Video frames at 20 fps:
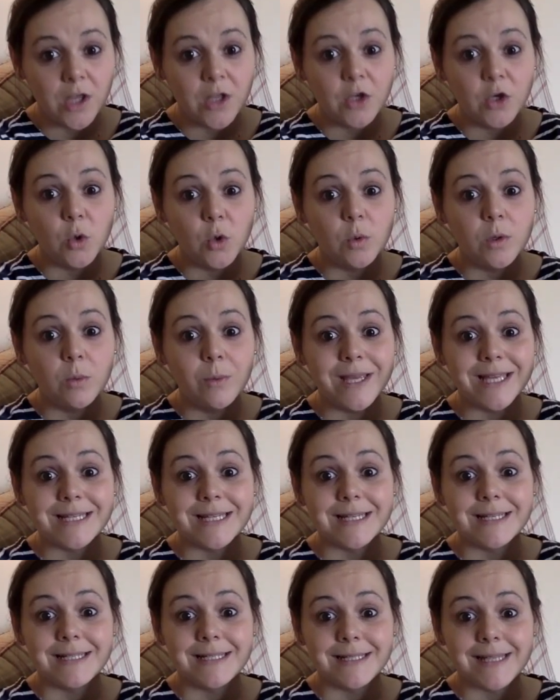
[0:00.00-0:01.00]
Noah
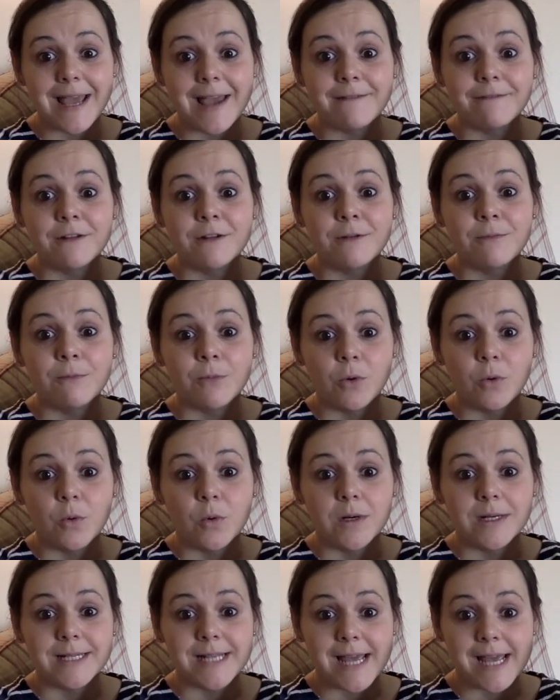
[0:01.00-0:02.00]
waited 7
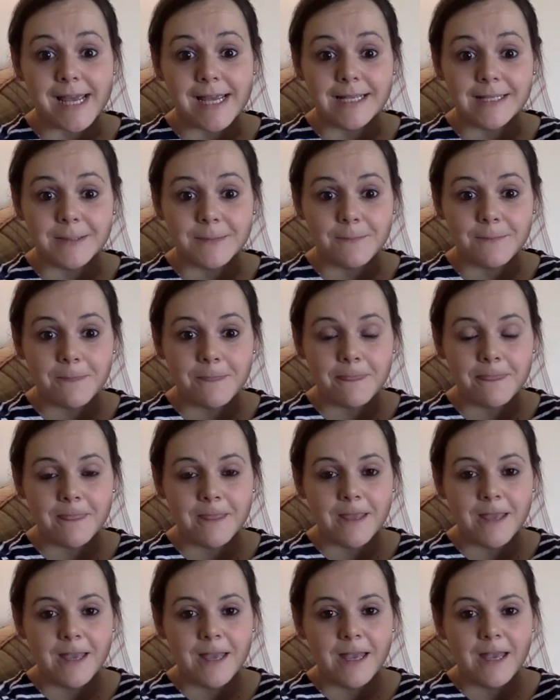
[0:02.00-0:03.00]
more days.
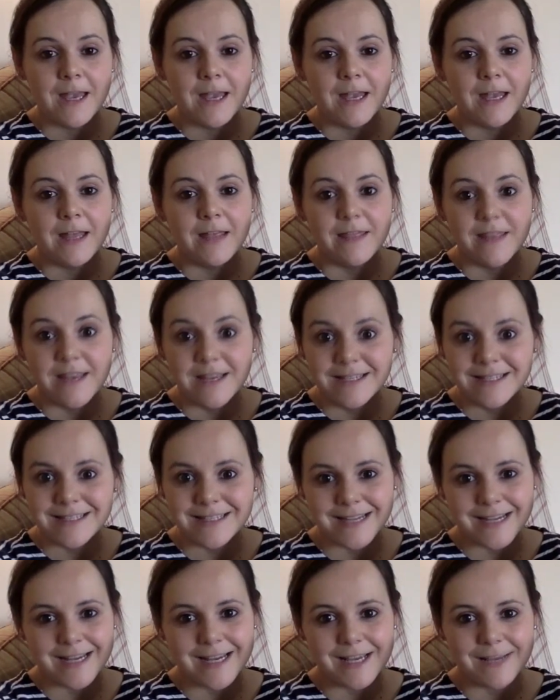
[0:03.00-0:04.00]
This
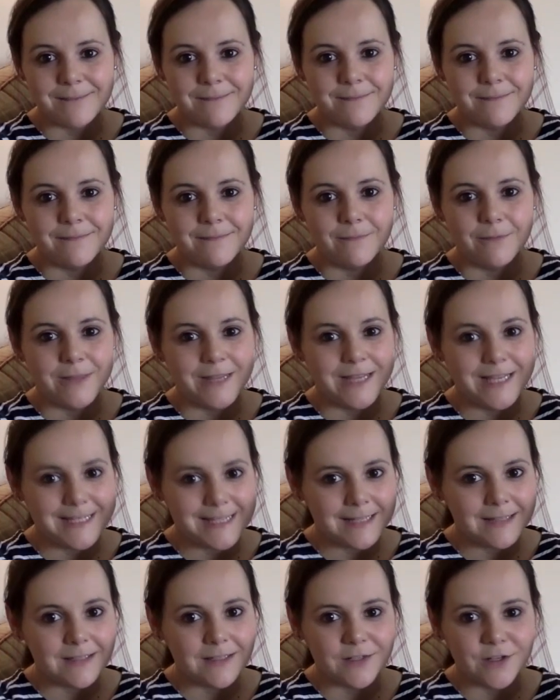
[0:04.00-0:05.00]
time, when he
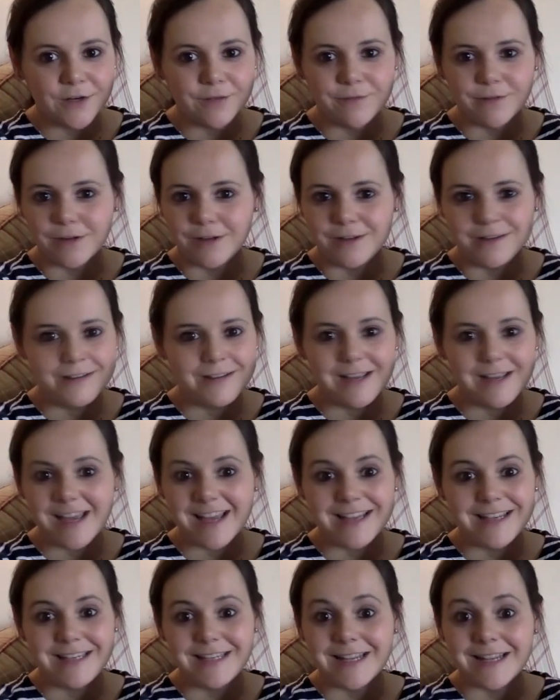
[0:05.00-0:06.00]
sent the dove out,
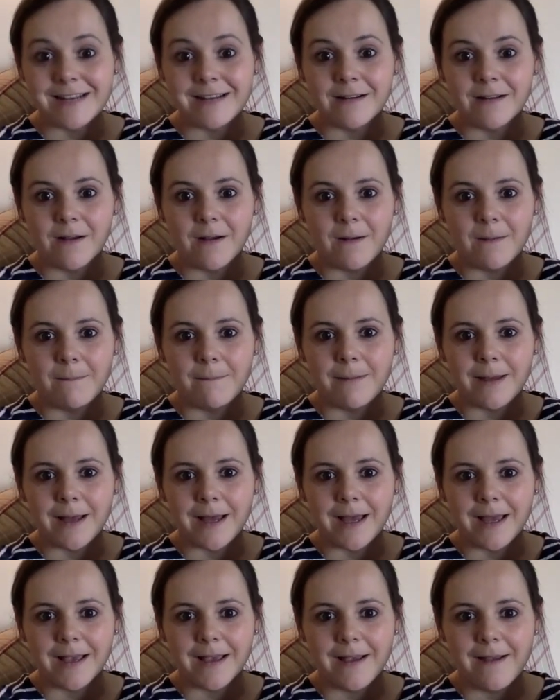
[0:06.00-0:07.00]
it didn't come
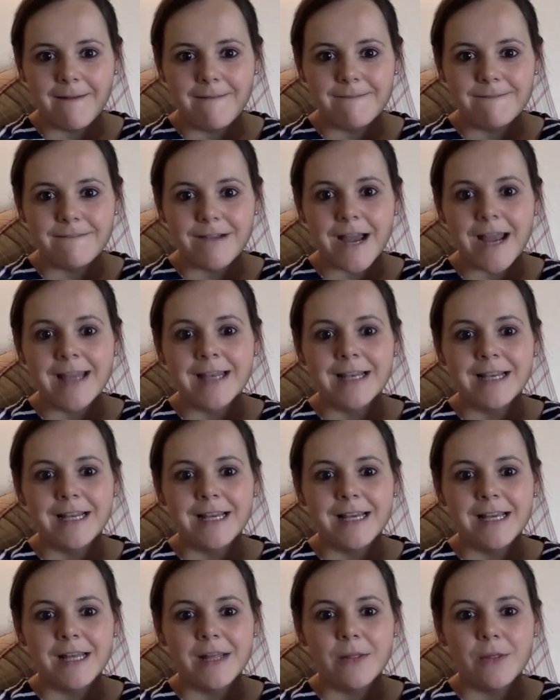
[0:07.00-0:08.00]
back.
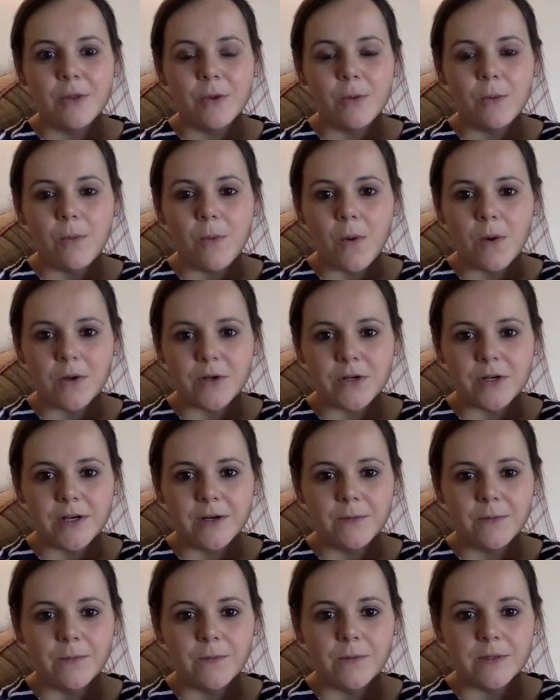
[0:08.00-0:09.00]
Finally, the water
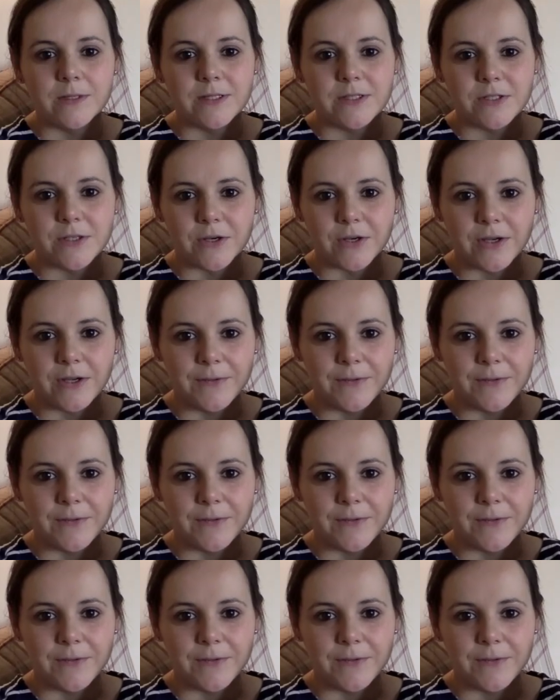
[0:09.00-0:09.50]
was down.